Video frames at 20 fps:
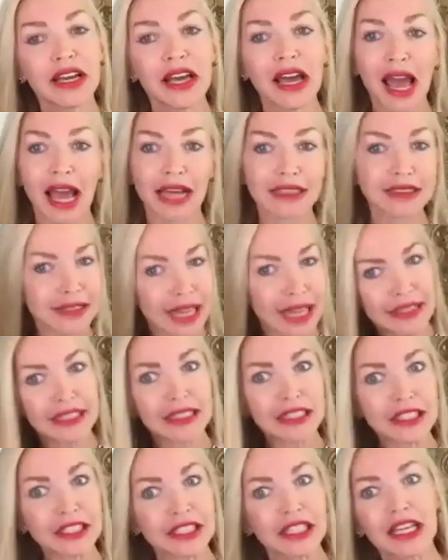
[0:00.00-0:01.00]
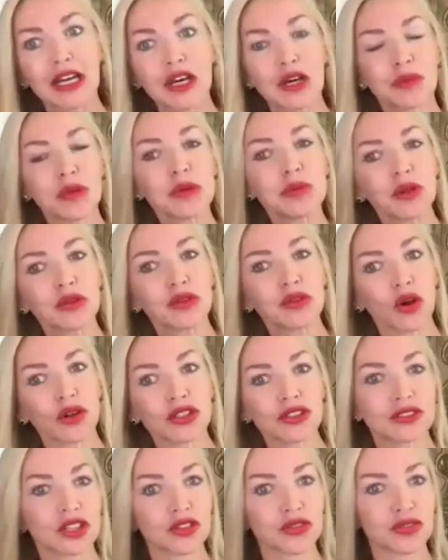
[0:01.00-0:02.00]
and suddenly people notice
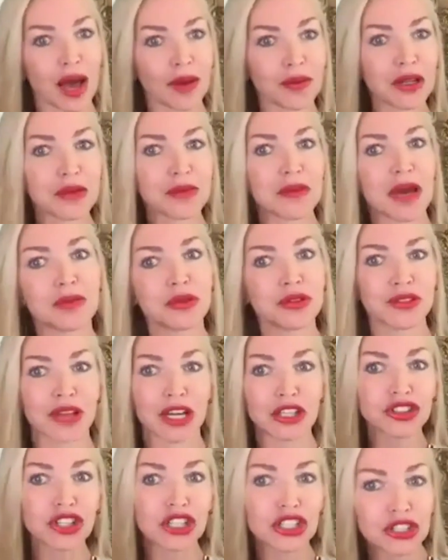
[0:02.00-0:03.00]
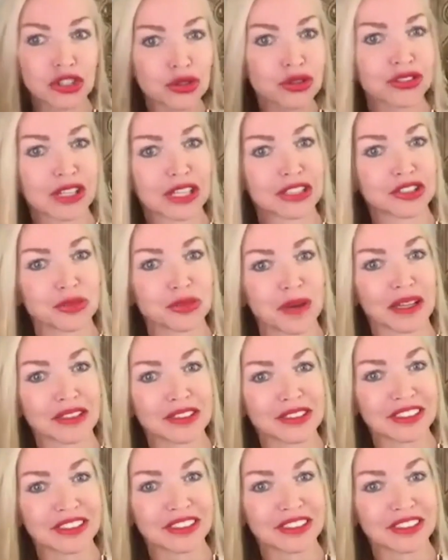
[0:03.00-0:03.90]
the family members actually use that space.